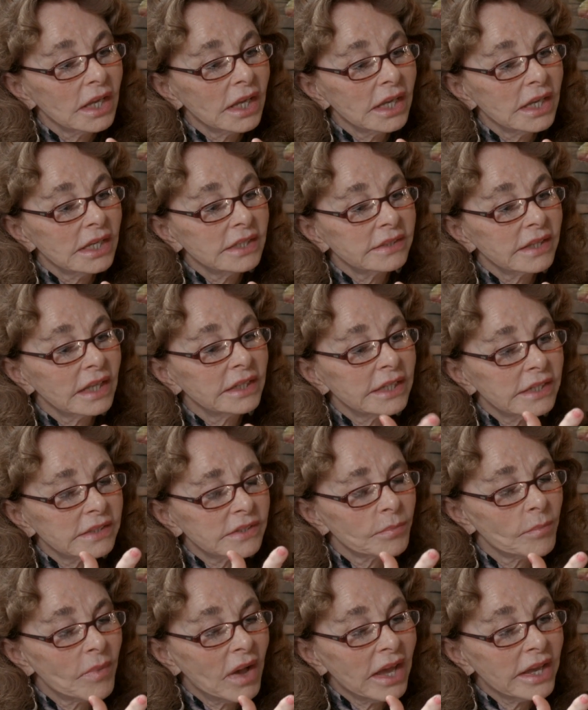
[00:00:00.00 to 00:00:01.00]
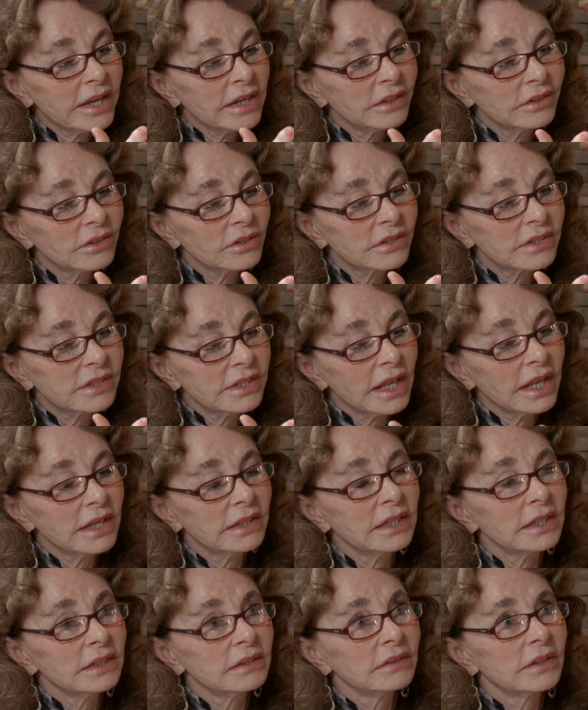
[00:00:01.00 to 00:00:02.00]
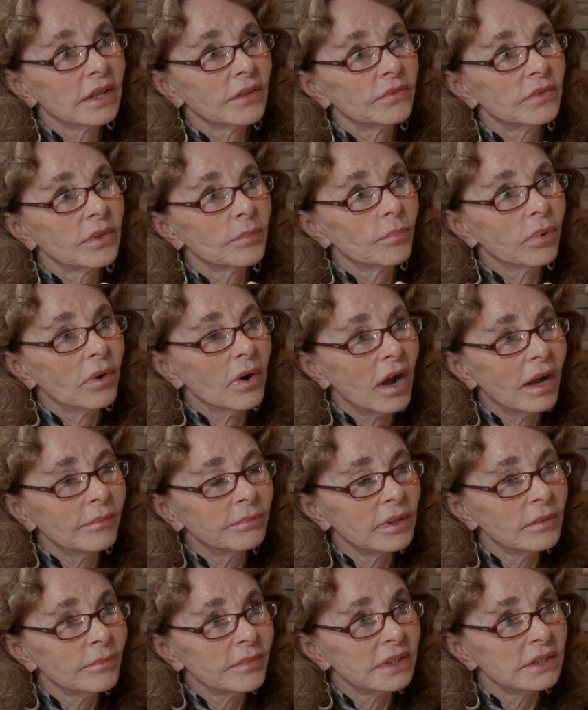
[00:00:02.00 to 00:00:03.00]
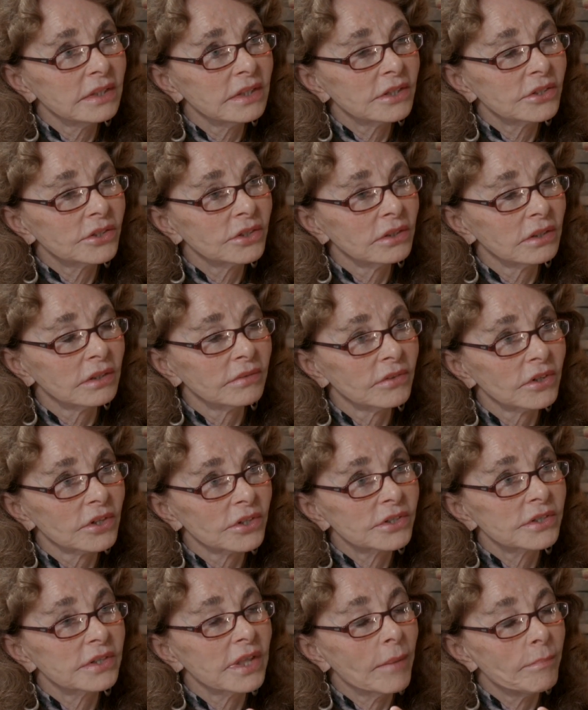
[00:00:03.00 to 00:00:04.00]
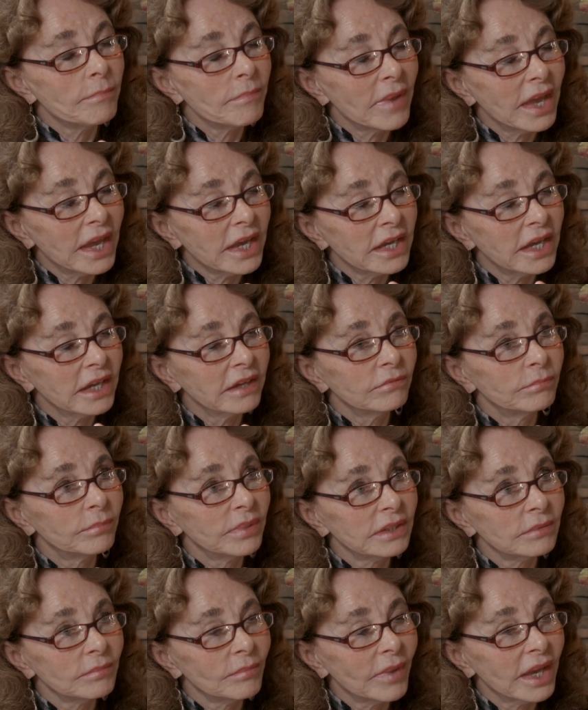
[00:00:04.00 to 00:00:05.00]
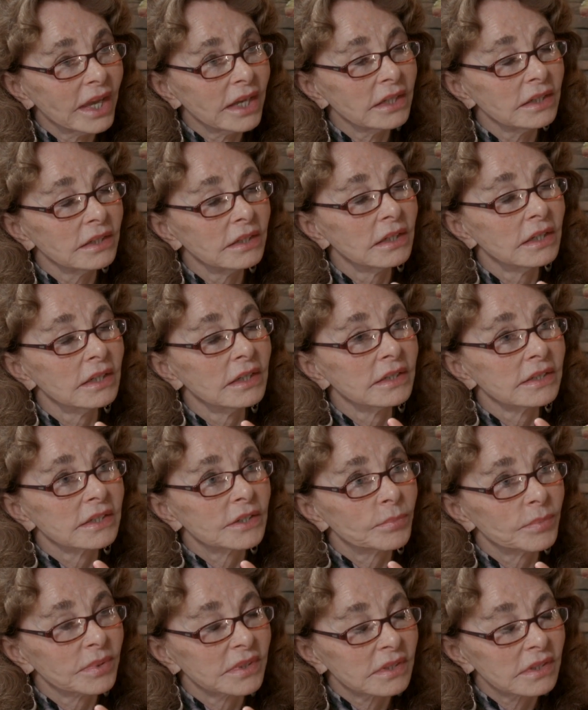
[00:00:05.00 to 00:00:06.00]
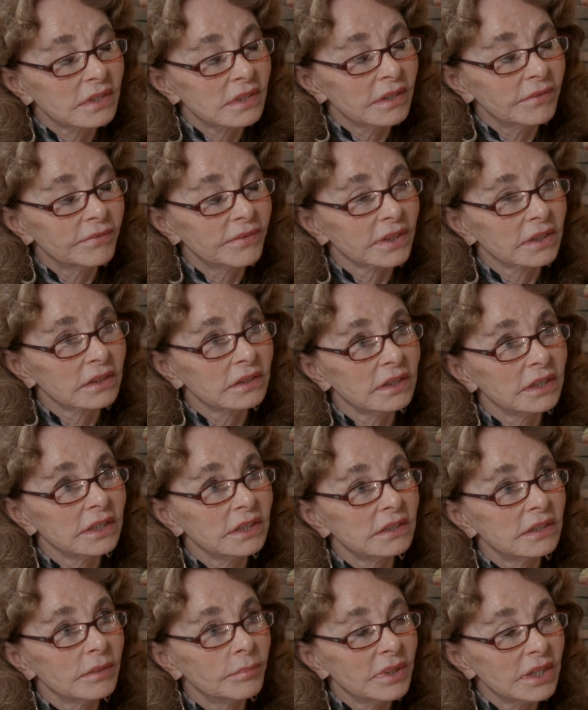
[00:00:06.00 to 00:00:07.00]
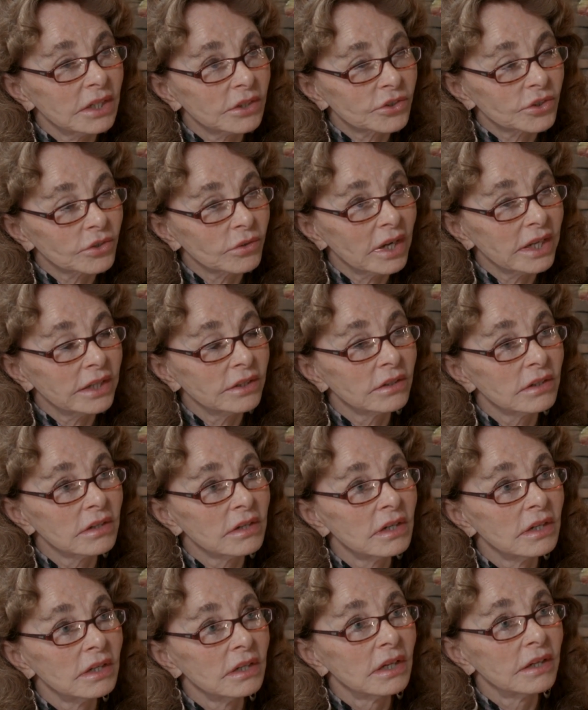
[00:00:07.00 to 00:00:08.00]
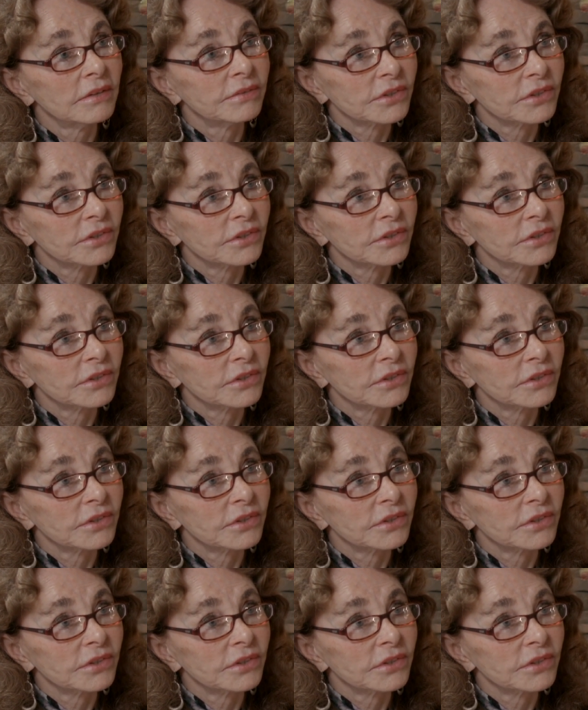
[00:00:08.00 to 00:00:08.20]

He said, it's my understanding that the problem in this universe that may have been made specifically to be a trainer of